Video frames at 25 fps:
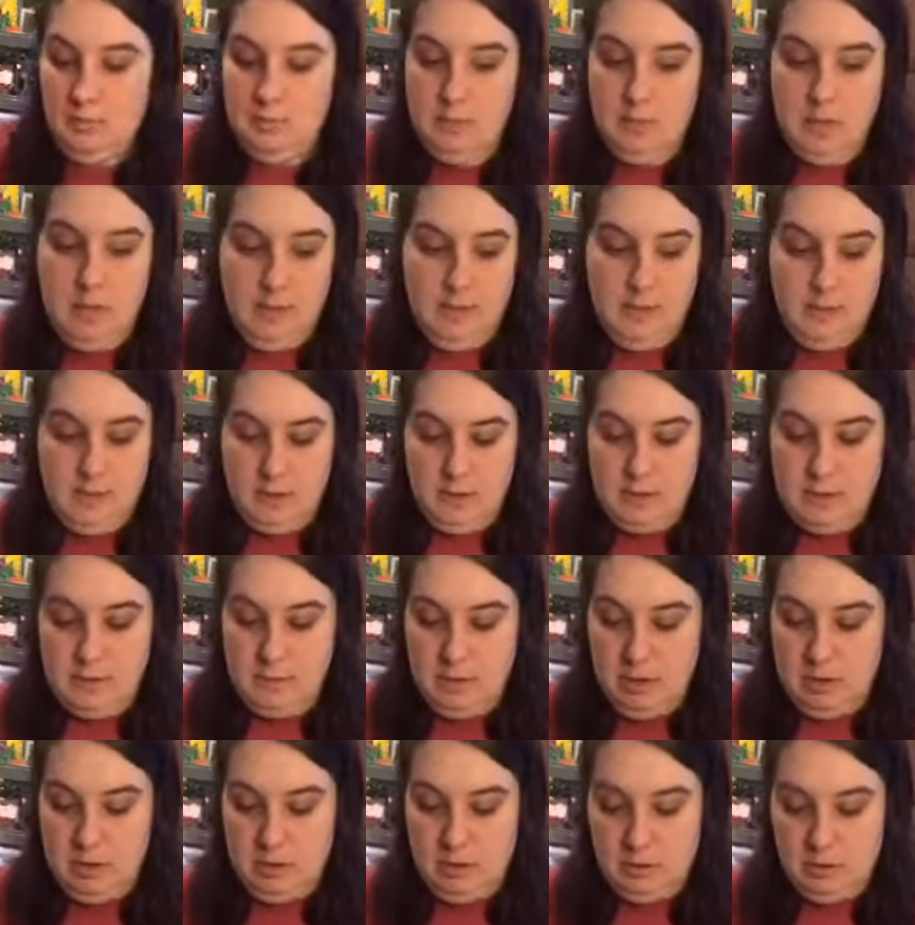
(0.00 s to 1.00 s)
Nothing
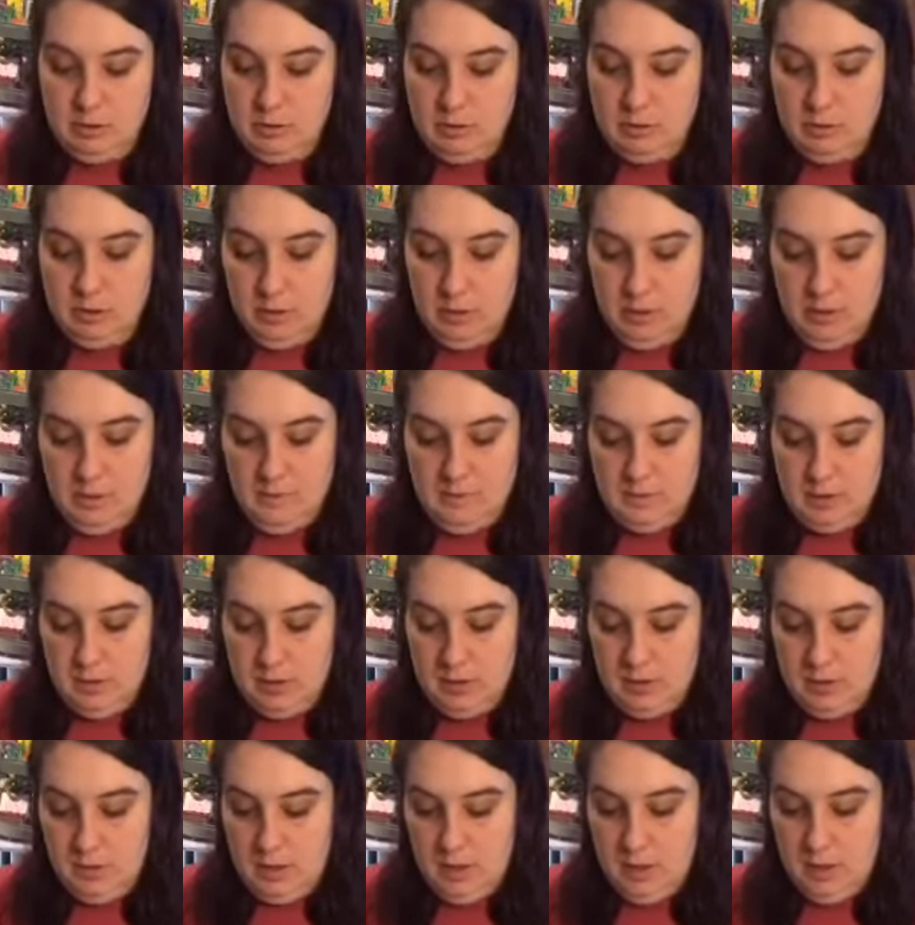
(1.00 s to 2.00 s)
special you have to
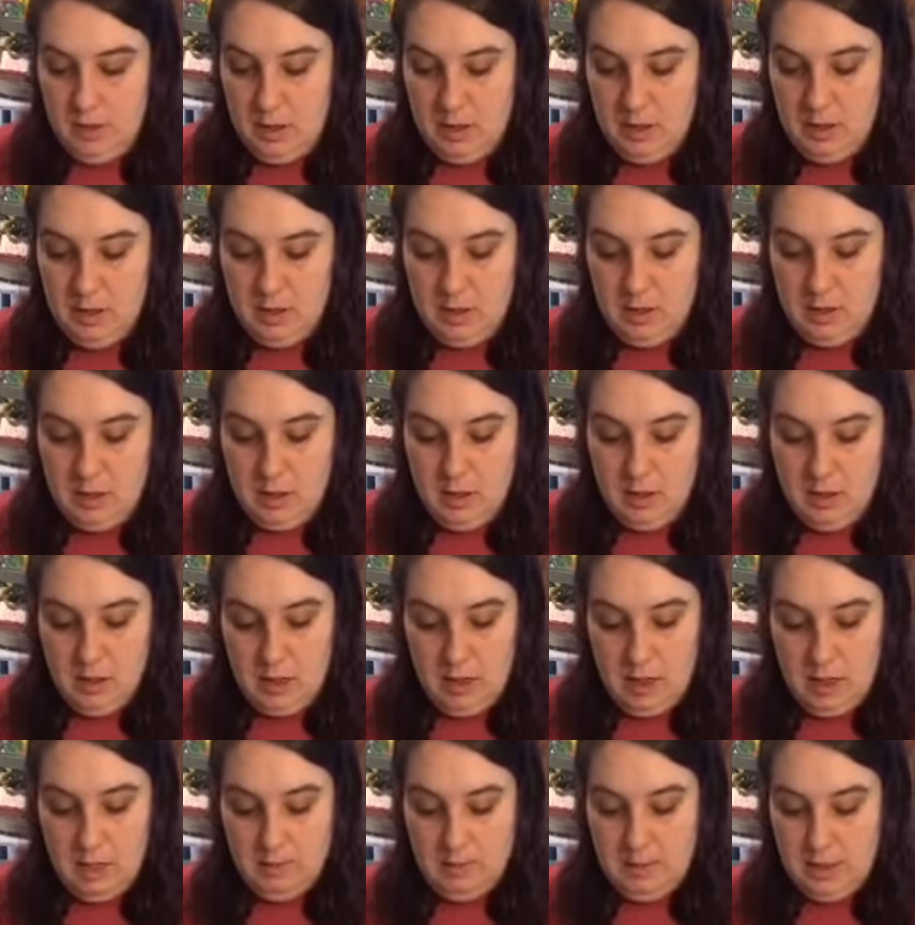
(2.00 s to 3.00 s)
do with it.
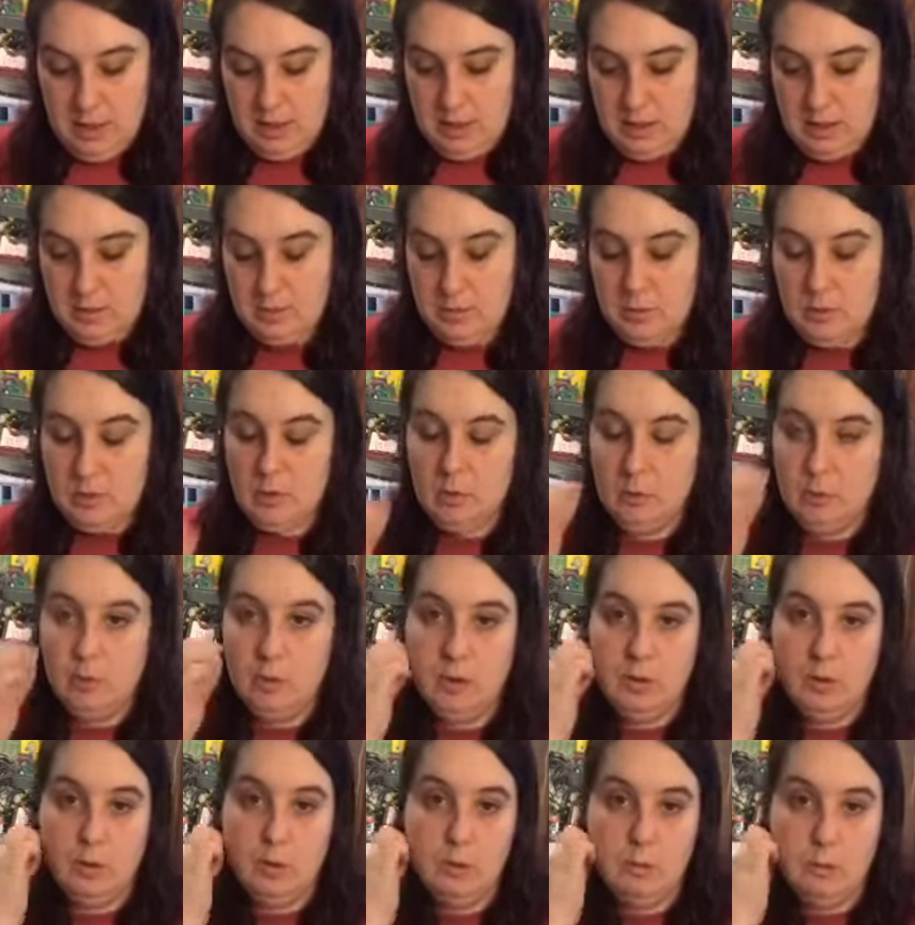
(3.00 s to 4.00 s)
And it's the
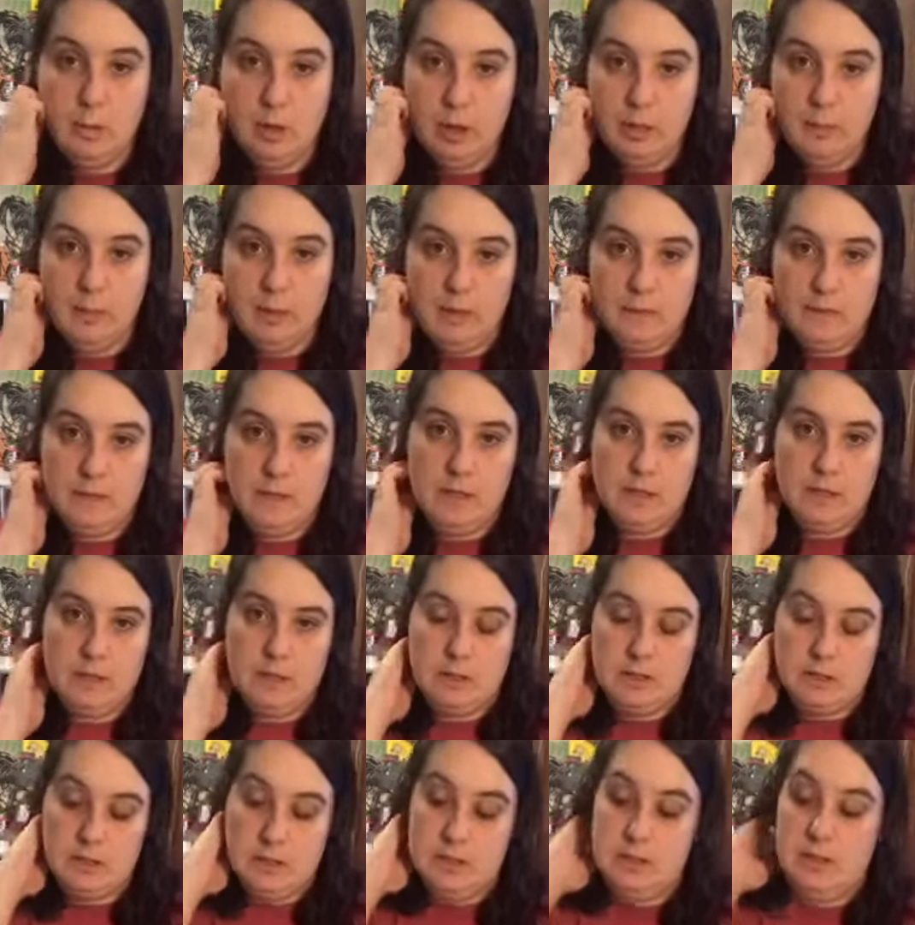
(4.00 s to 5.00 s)
really cool part about this
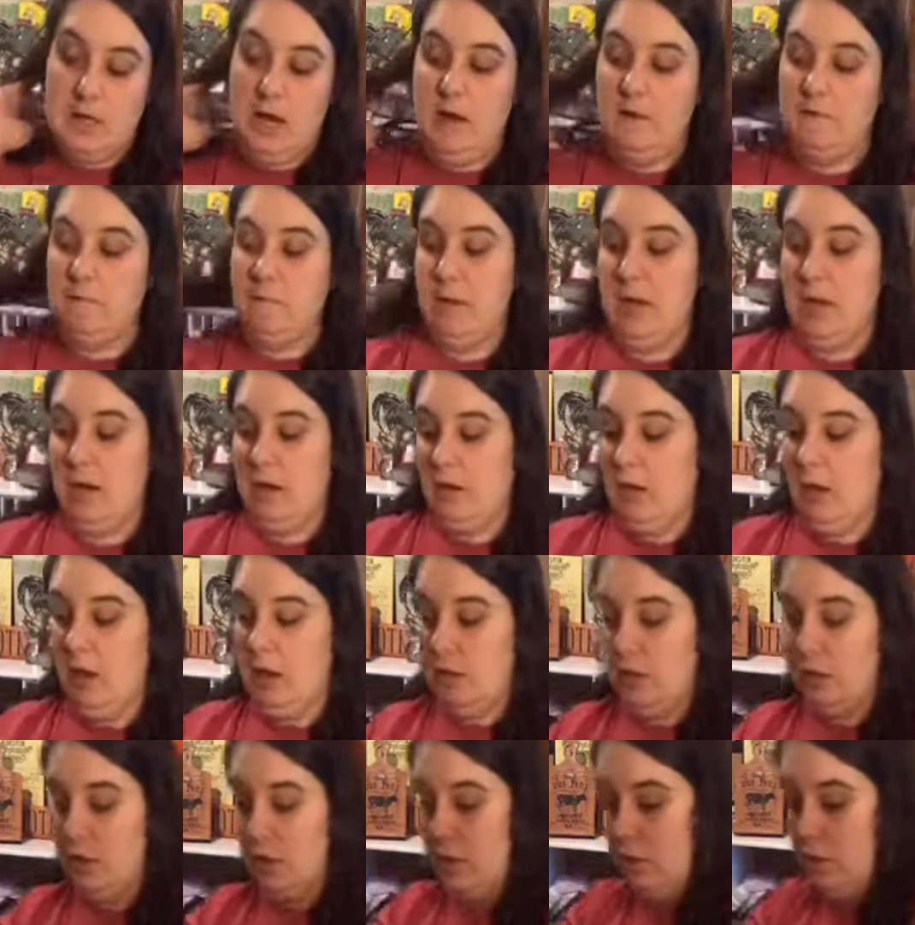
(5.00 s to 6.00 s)
is because I've made a lot
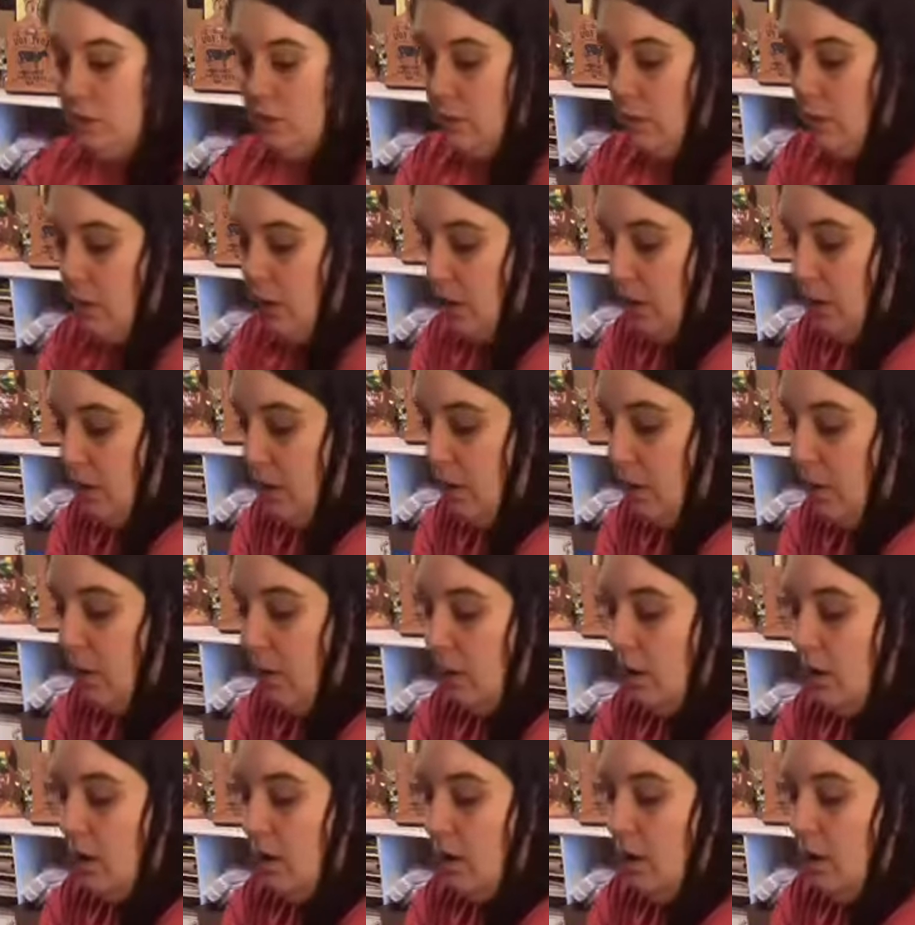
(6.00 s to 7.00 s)
of shirts with
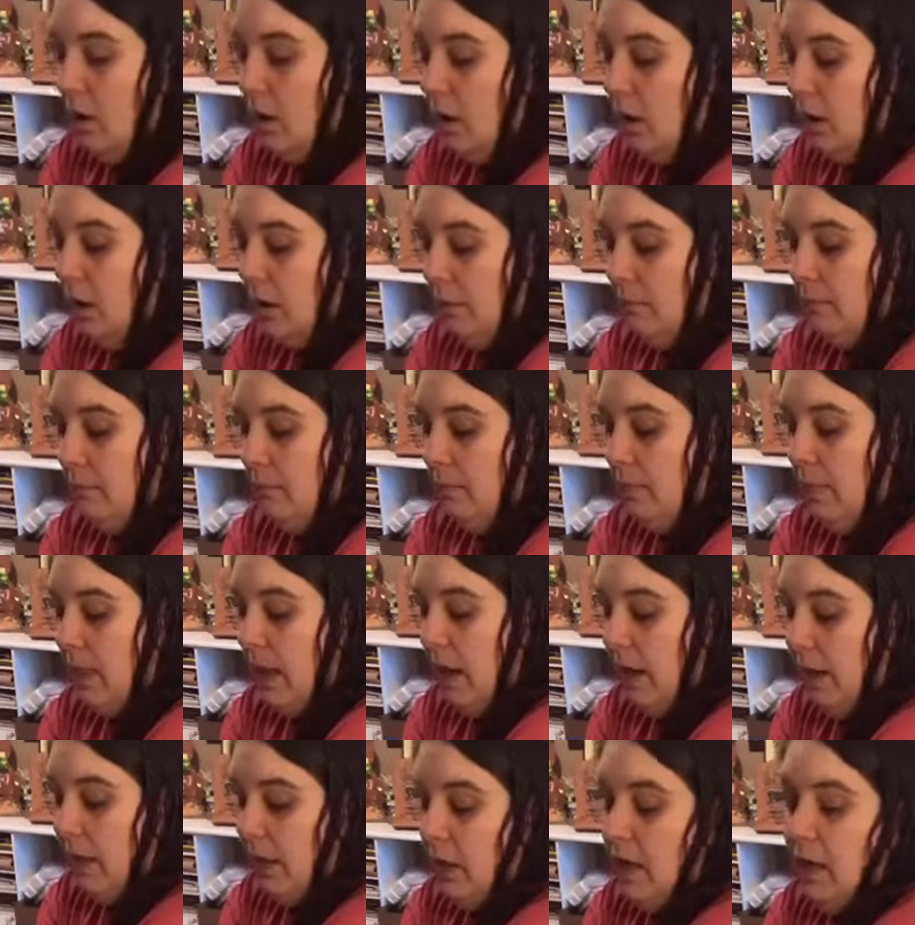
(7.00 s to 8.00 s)

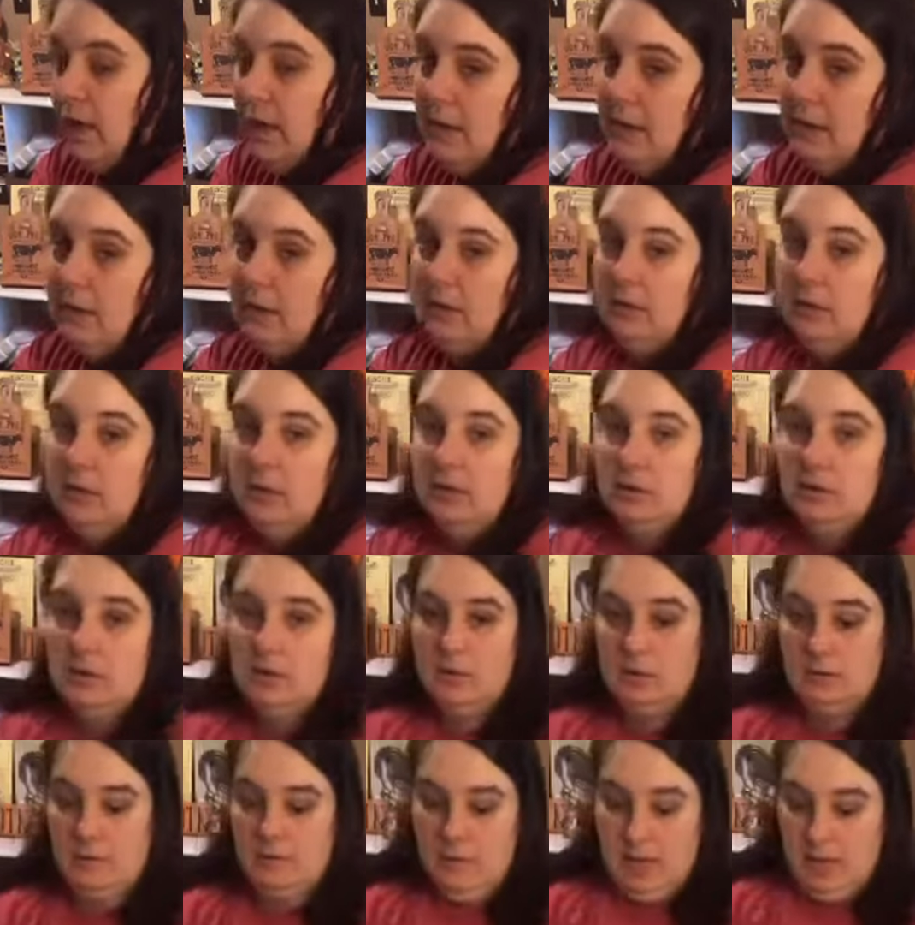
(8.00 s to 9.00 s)
iron-on
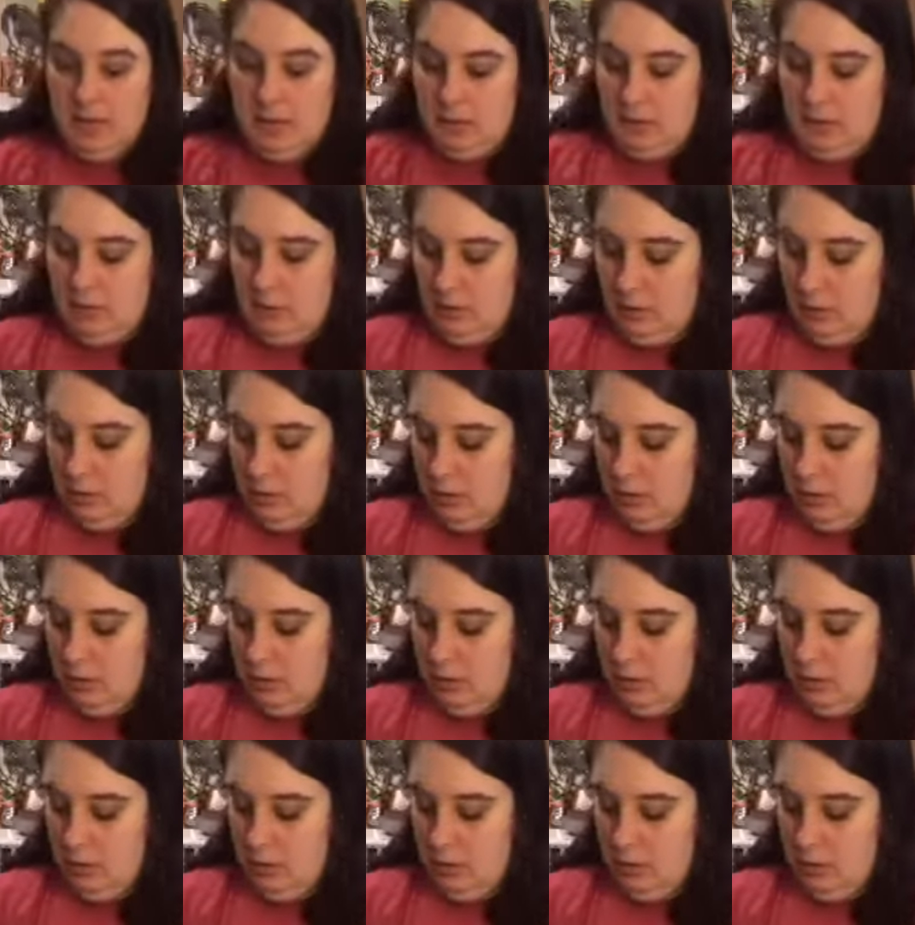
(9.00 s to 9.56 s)
vinyl,